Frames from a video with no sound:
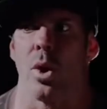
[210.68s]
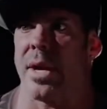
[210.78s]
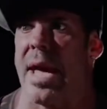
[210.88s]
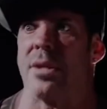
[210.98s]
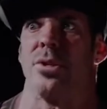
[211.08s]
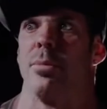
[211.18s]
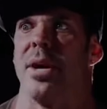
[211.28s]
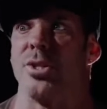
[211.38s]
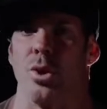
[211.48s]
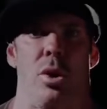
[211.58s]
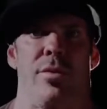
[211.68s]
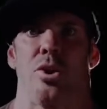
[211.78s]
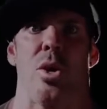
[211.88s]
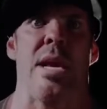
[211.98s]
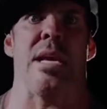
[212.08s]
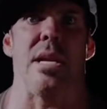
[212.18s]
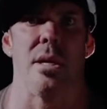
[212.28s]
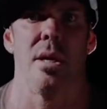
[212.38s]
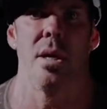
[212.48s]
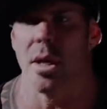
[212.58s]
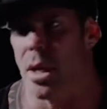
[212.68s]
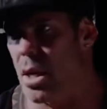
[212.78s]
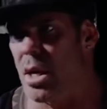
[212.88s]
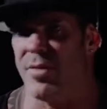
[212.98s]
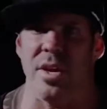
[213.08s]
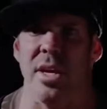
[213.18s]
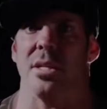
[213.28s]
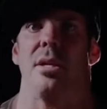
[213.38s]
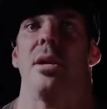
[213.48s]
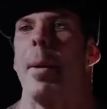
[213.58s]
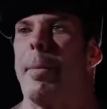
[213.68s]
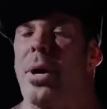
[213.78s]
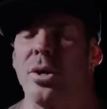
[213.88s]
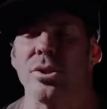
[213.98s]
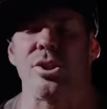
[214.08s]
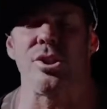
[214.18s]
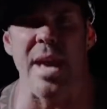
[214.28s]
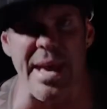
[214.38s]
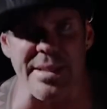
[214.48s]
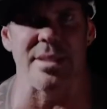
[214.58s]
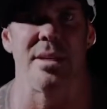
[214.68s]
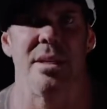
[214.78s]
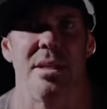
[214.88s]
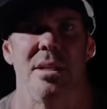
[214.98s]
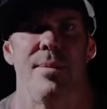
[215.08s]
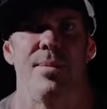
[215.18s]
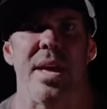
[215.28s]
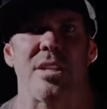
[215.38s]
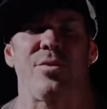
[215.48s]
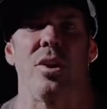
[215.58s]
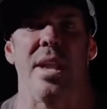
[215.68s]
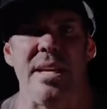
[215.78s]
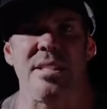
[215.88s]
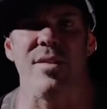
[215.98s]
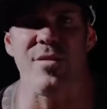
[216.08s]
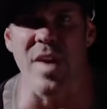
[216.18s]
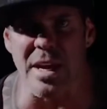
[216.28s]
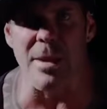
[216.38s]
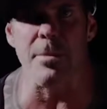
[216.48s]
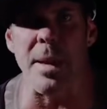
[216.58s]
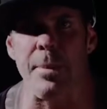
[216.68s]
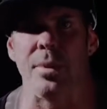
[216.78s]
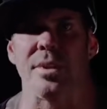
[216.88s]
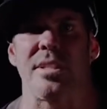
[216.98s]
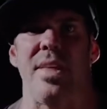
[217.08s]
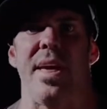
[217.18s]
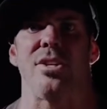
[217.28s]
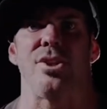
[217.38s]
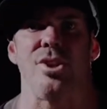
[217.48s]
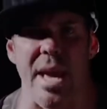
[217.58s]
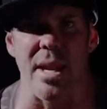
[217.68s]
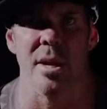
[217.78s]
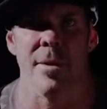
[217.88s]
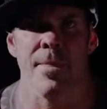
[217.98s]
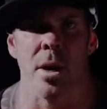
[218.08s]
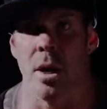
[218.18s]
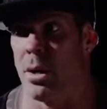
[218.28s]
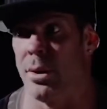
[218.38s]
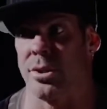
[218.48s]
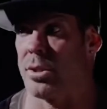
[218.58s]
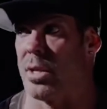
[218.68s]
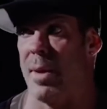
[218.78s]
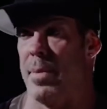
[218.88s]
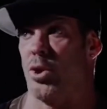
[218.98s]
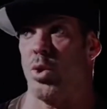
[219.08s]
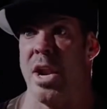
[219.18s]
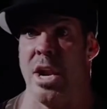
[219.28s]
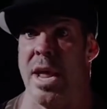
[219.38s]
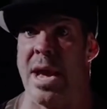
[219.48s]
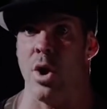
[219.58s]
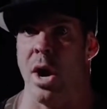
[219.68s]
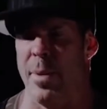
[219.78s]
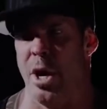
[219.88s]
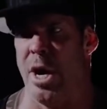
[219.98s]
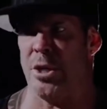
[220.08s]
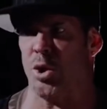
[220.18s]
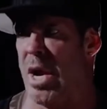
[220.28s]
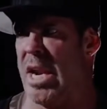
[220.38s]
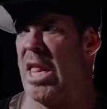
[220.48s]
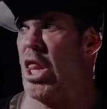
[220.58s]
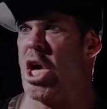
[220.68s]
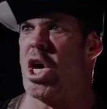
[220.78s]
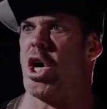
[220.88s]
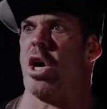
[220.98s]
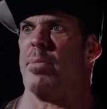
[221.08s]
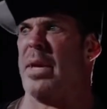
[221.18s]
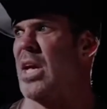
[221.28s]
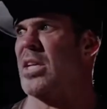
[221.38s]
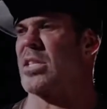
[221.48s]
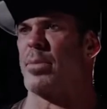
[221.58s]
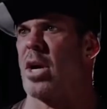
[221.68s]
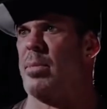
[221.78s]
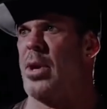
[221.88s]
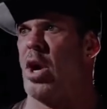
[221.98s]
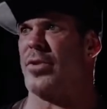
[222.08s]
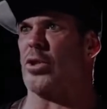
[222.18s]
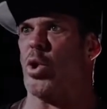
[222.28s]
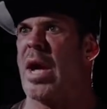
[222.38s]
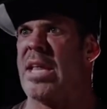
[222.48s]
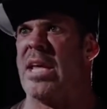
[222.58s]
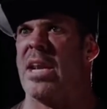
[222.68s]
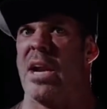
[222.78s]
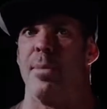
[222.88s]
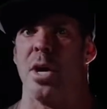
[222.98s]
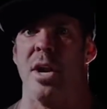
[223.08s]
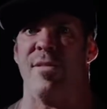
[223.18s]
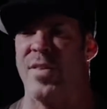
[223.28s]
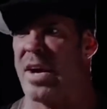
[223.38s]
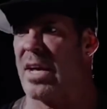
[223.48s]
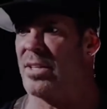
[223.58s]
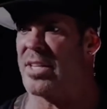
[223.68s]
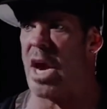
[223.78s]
if you work out too much, you're overtraining. Uh, if you eat, bullshit. That's for lazy fucking people to say that shit. Oh, it's I've been training an hour. I better not train any longer because I'm gonna be overtraining and I'm gonna fucking